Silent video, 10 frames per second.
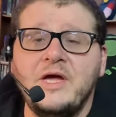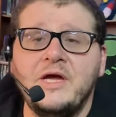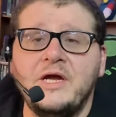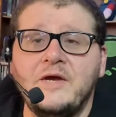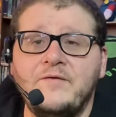
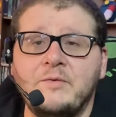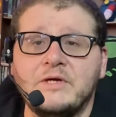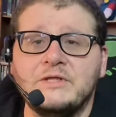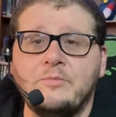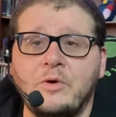And if you want
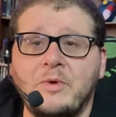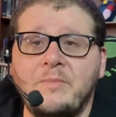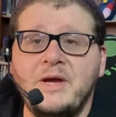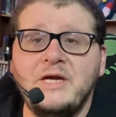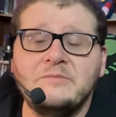to support my
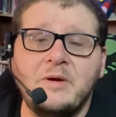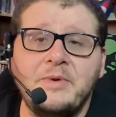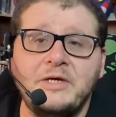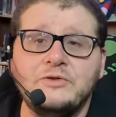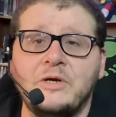page, my
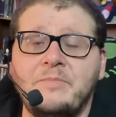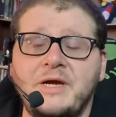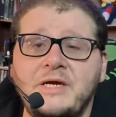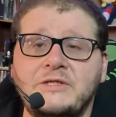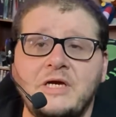Patreon
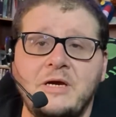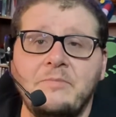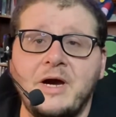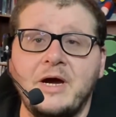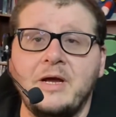page and
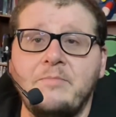my